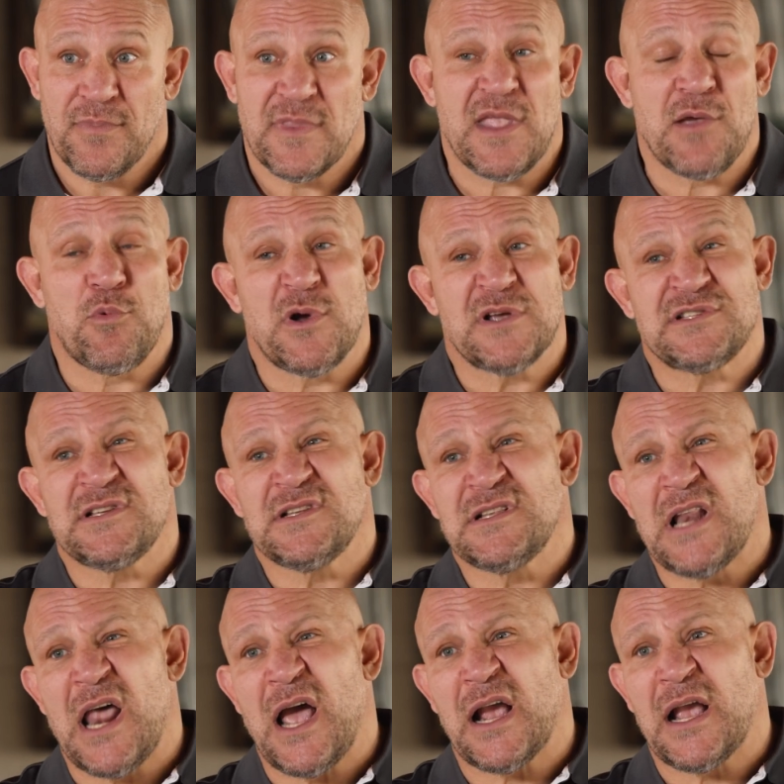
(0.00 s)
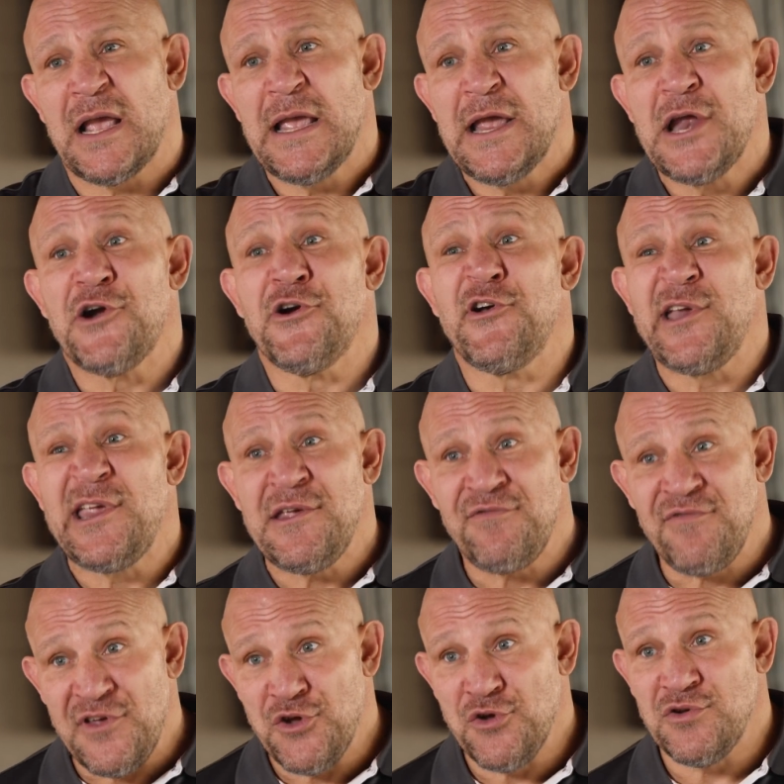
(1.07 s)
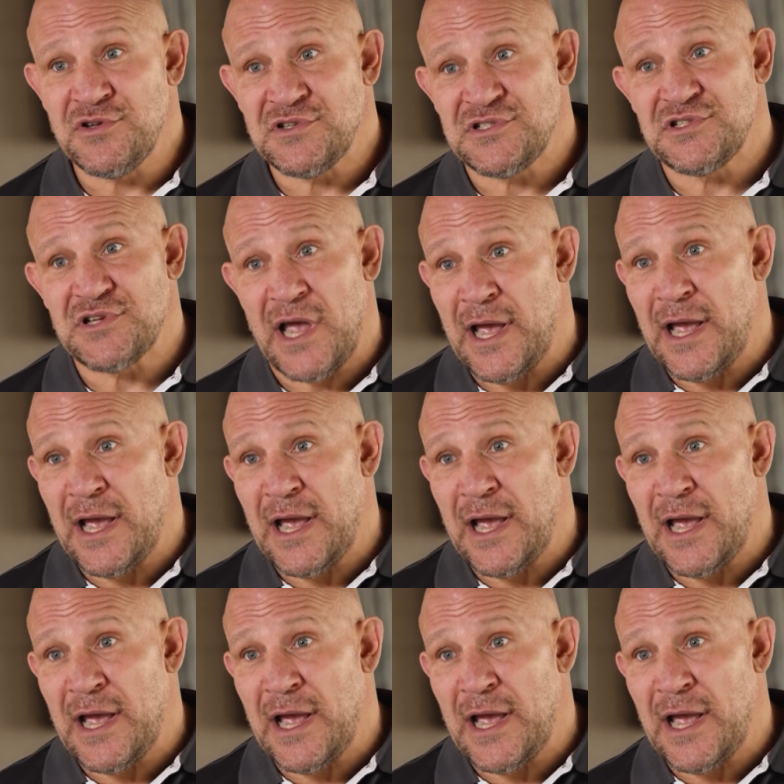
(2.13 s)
There wasn't like reviews,